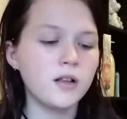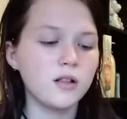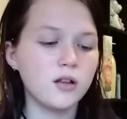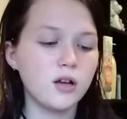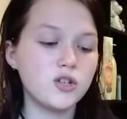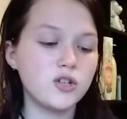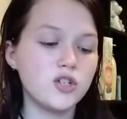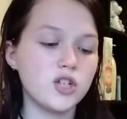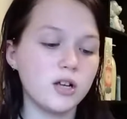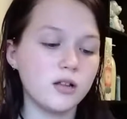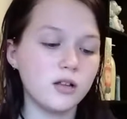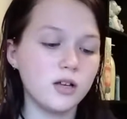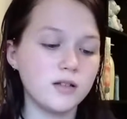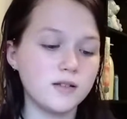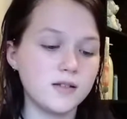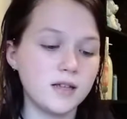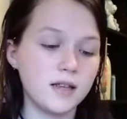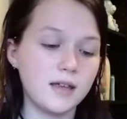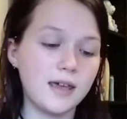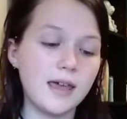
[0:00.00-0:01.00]
Launching
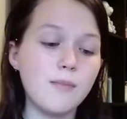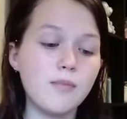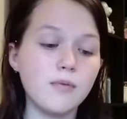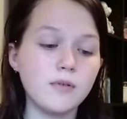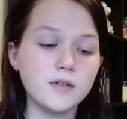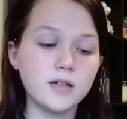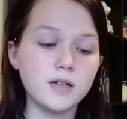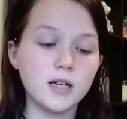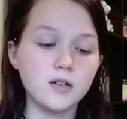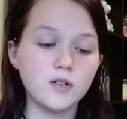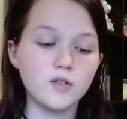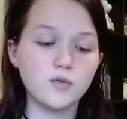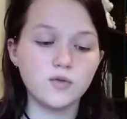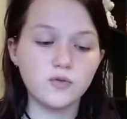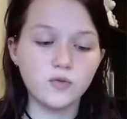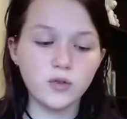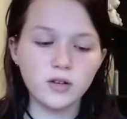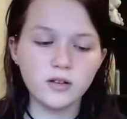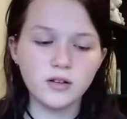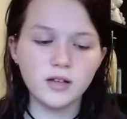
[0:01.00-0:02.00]
alongside the Game Boy titles was
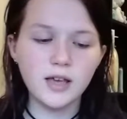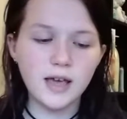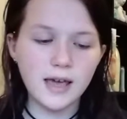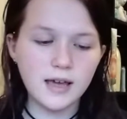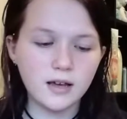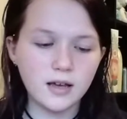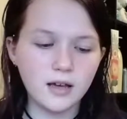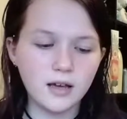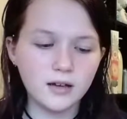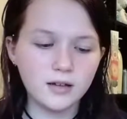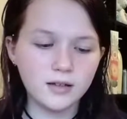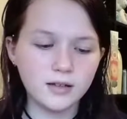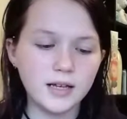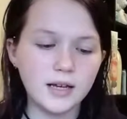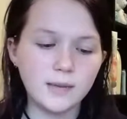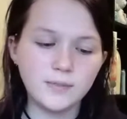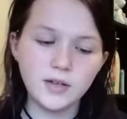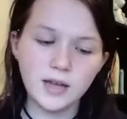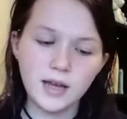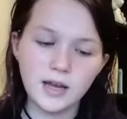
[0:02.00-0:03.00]
critically
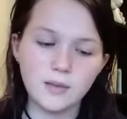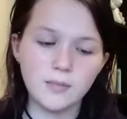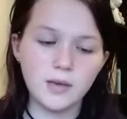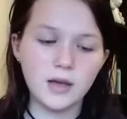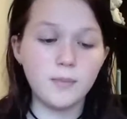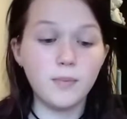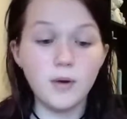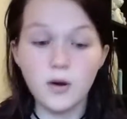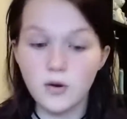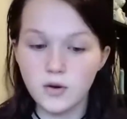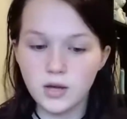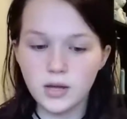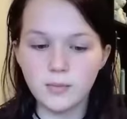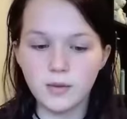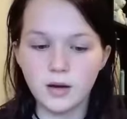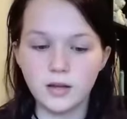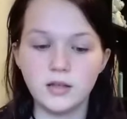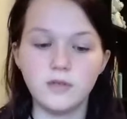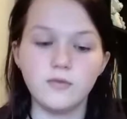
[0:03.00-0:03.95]
acclaimed anime Pokemon,